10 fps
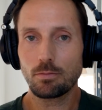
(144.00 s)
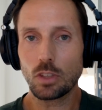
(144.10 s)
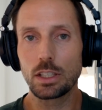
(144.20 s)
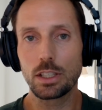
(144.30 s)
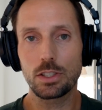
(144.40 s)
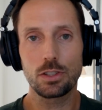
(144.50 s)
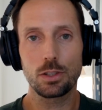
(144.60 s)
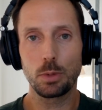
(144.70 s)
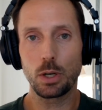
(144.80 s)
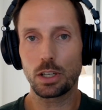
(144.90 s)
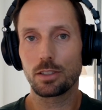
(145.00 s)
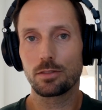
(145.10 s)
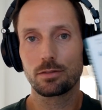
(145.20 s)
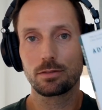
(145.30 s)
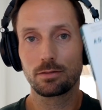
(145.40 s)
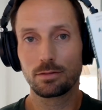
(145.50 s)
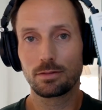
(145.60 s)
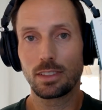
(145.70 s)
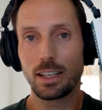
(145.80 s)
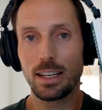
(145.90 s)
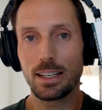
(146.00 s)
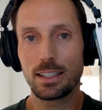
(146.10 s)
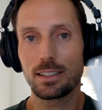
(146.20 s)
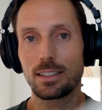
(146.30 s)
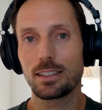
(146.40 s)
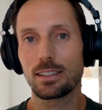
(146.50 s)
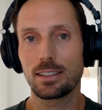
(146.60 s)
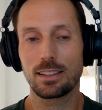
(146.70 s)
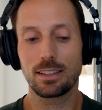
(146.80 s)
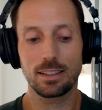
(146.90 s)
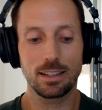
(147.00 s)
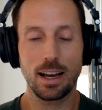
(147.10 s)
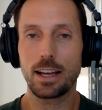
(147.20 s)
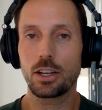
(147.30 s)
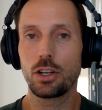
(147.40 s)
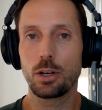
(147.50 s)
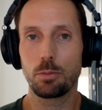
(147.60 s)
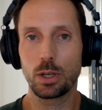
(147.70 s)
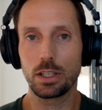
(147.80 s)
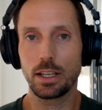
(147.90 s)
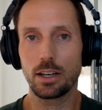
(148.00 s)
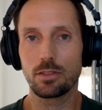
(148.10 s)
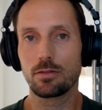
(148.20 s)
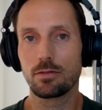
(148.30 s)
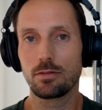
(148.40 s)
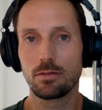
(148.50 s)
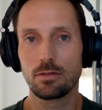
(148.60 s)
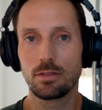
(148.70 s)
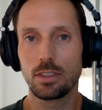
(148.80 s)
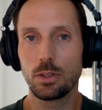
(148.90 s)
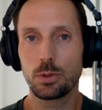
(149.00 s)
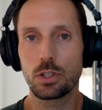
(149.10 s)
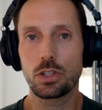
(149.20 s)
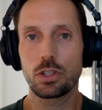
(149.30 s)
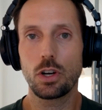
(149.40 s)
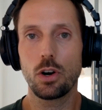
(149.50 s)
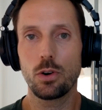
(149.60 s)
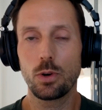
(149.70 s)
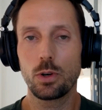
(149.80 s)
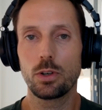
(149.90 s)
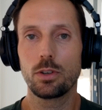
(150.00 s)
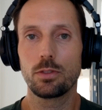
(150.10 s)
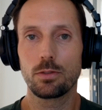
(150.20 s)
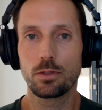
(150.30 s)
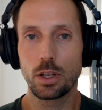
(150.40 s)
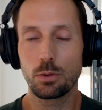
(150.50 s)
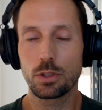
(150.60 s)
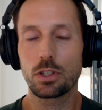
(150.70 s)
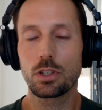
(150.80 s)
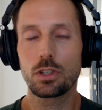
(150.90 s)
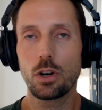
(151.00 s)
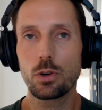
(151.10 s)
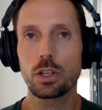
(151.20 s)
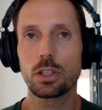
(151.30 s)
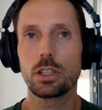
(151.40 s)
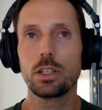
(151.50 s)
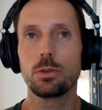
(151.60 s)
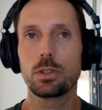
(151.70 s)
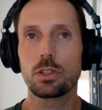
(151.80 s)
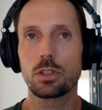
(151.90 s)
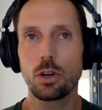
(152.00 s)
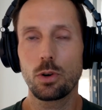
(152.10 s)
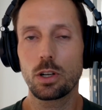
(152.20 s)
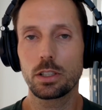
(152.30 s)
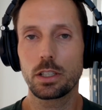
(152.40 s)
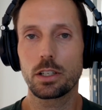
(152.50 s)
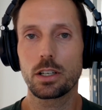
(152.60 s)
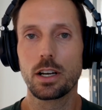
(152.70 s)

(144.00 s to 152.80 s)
This is the book. And I couldn't put it down. It was so good. It was so clear.